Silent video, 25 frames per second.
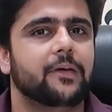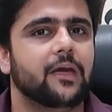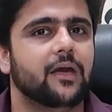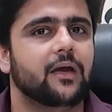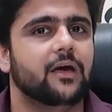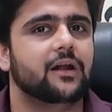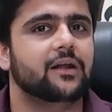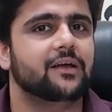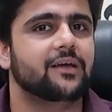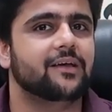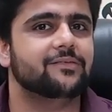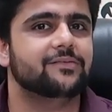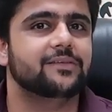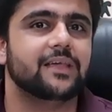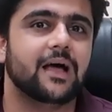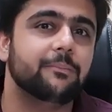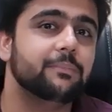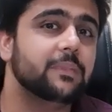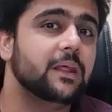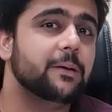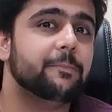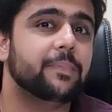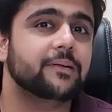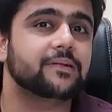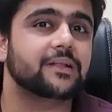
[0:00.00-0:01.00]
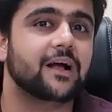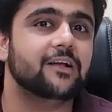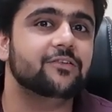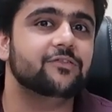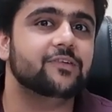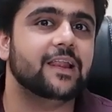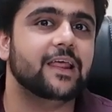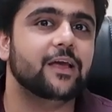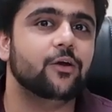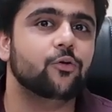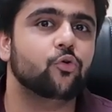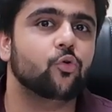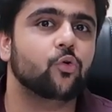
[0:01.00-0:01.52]
There is a Patanjali
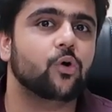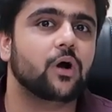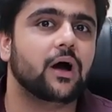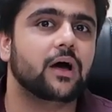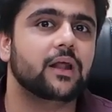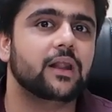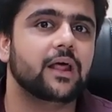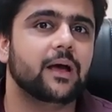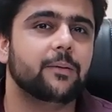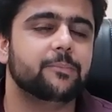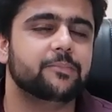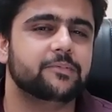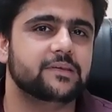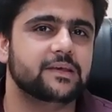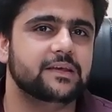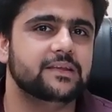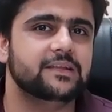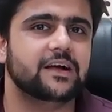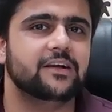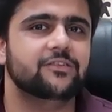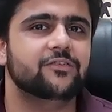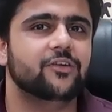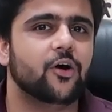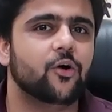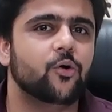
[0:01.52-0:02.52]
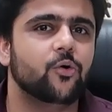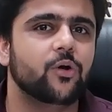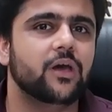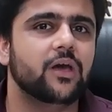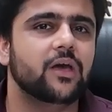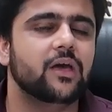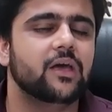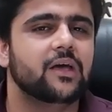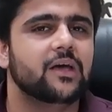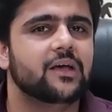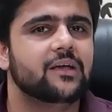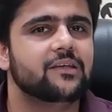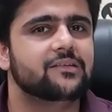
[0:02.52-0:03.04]
store in front of your house. You
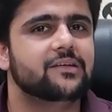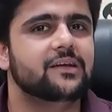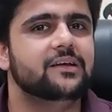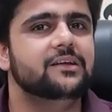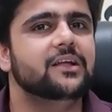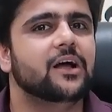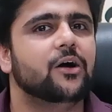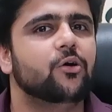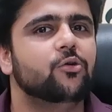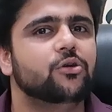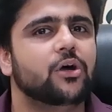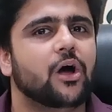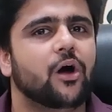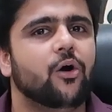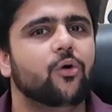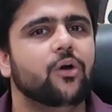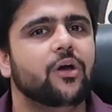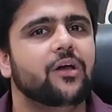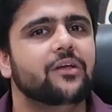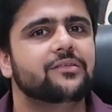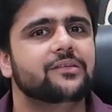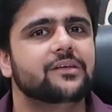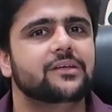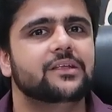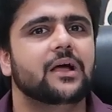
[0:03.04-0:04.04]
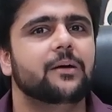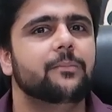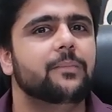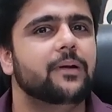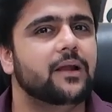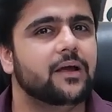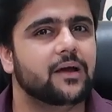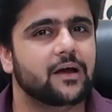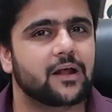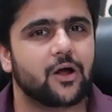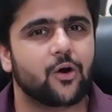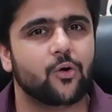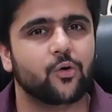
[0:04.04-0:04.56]
will go straight, pick it up, go
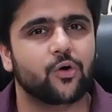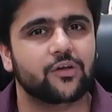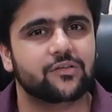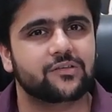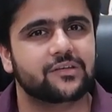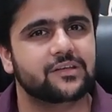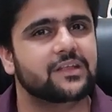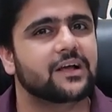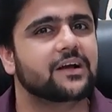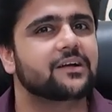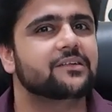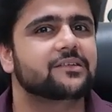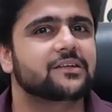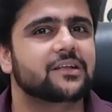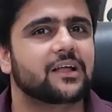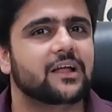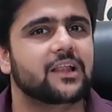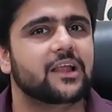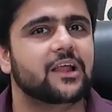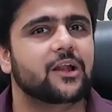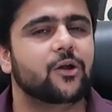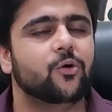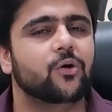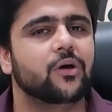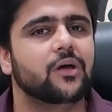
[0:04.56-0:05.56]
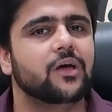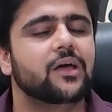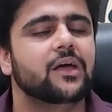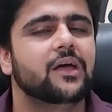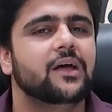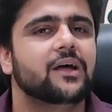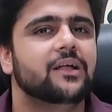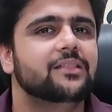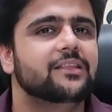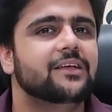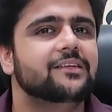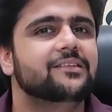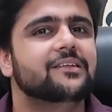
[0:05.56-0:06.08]
straight, get the bill and take it
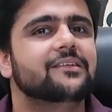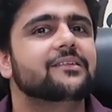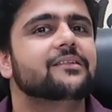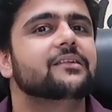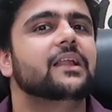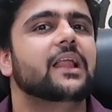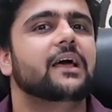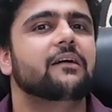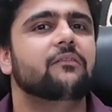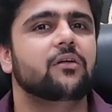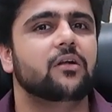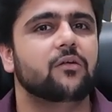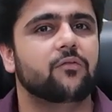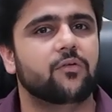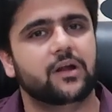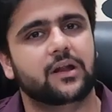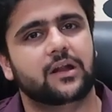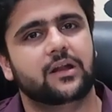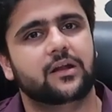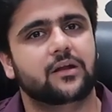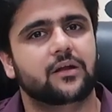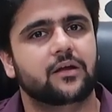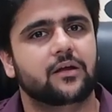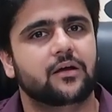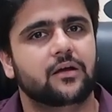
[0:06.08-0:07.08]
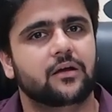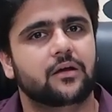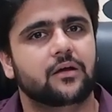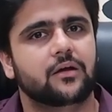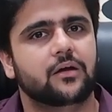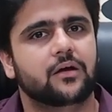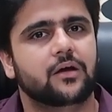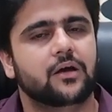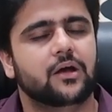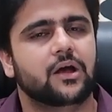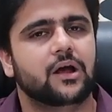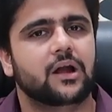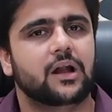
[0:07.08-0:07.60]
straight away. This is level
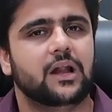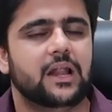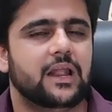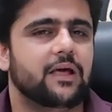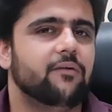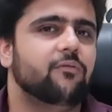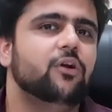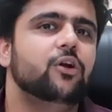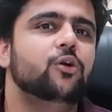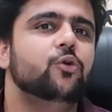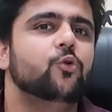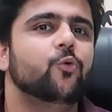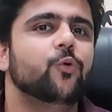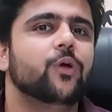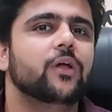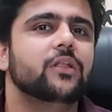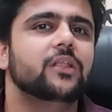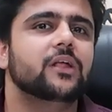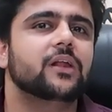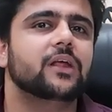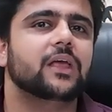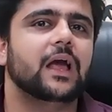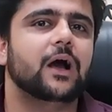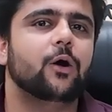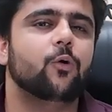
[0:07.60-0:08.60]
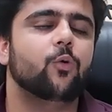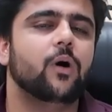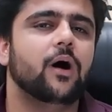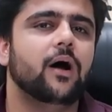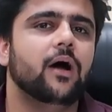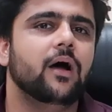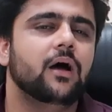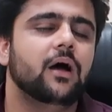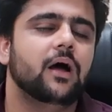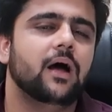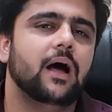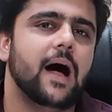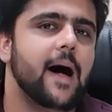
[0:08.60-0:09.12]
one. What happened within level
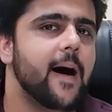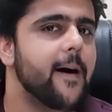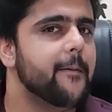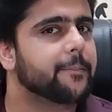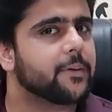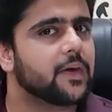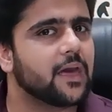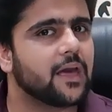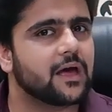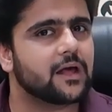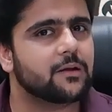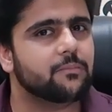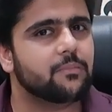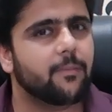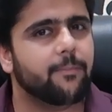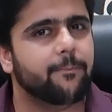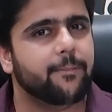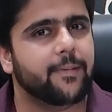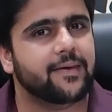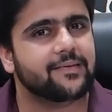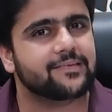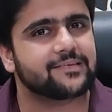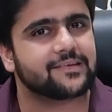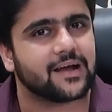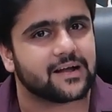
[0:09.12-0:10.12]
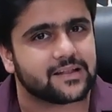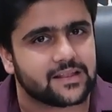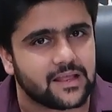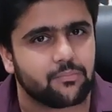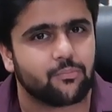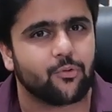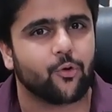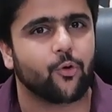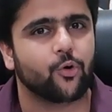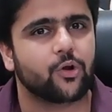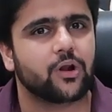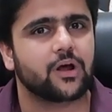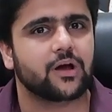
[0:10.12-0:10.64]
two? You have run out of
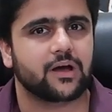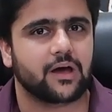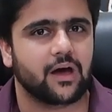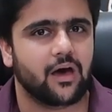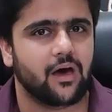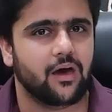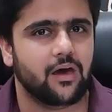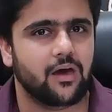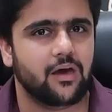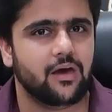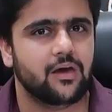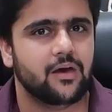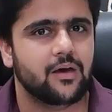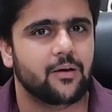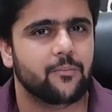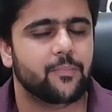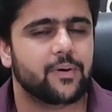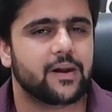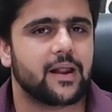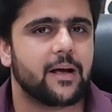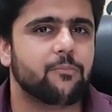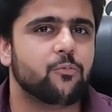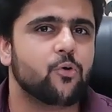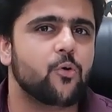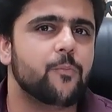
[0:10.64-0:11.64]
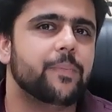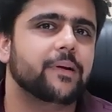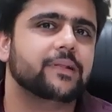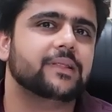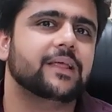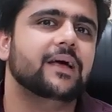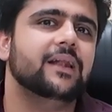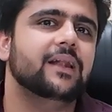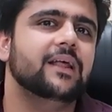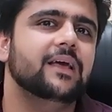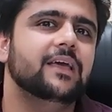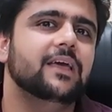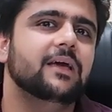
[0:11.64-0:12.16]
paste at home, but you don't
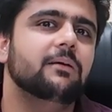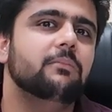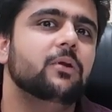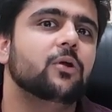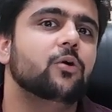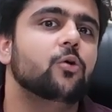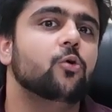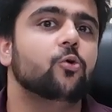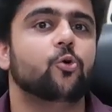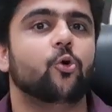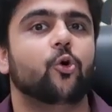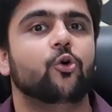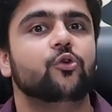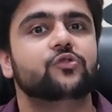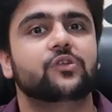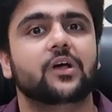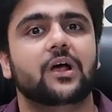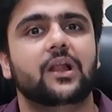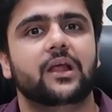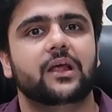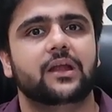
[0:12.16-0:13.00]
know which one to get.